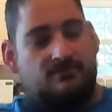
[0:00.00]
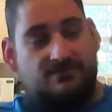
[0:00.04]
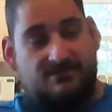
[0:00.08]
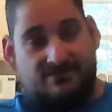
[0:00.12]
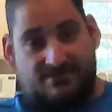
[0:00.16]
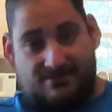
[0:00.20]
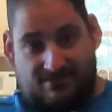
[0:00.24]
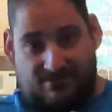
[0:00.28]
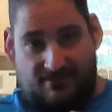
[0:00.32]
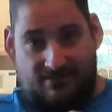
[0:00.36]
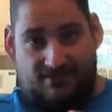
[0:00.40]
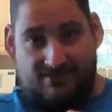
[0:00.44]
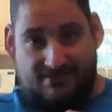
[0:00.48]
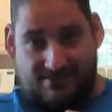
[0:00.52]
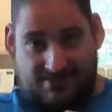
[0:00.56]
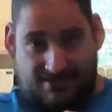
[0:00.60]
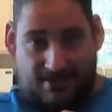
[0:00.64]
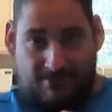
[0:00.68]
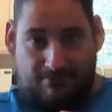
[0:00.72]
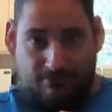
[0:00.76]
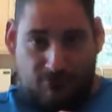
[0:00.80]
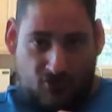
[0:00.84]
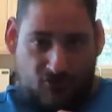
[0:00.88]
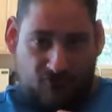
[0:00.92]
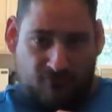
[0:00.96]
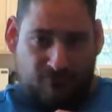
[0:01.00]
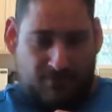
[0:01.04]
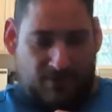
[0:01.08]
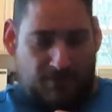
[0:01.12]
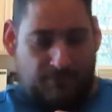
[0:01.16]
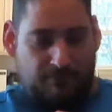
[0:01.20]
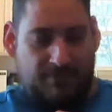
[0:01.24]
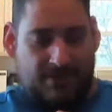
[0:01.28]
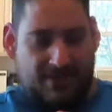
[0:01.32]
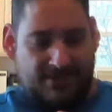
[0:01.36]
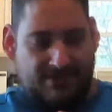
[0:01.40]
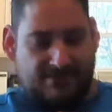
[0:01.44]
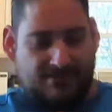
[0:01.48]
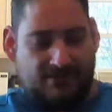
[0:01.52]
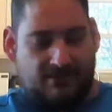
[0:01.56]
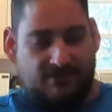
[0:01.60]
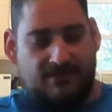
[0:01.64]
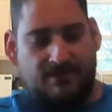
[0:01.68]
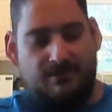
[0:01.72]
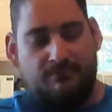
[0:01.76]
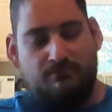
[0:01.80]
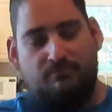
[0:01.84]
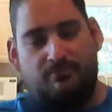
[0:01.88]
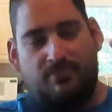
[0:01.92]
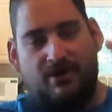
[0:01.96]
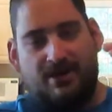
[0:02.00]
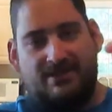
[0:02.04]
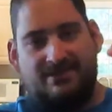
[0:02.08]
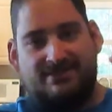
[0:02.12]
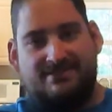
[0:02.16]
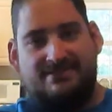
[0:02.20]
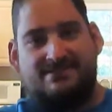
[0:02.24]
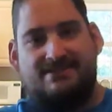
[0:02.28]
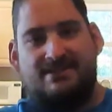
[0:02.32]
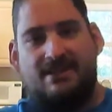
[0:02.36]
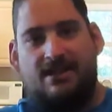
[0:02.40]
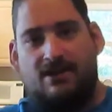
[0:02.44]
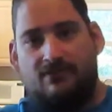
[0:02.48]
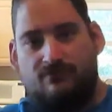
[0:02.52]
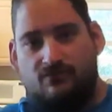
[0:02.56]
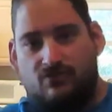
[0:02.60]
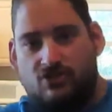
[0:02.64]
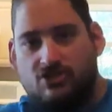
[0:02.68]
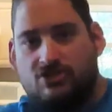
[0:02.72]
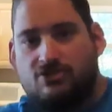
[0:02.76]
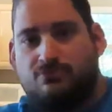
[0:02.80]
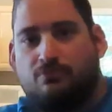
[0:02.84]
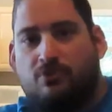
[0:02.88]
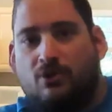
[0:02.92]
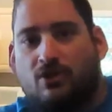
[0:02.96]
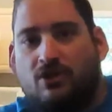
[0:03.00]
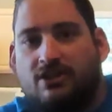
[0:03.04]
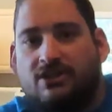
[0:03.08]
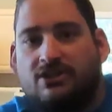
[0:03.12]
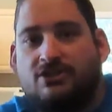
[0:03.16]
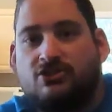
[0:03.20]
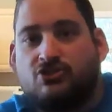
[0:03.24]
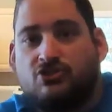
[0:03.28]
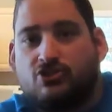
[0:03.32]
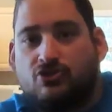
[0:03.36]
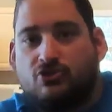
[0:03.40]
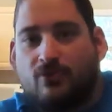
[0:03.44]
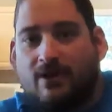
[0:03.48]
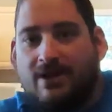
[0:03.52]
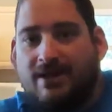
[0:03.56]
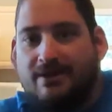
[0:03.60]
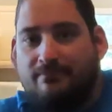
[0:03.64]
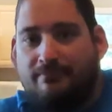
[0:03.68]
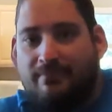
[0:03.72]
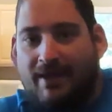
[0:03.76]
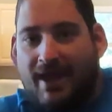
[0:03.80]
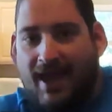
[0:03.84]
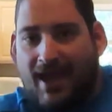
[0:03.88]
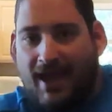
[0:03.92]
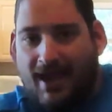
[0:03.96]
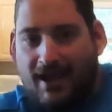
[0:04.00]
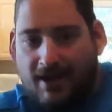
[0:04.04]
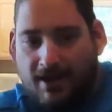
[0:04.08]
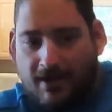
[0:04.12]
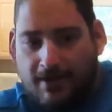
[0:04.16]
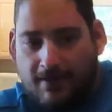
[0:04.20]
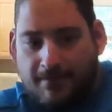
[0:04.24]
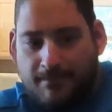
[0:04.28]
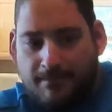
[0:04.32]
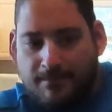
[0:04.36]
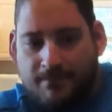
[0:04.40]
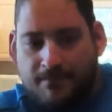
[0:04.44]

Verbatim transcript: the same movement basically, but instead of just pulling straight back,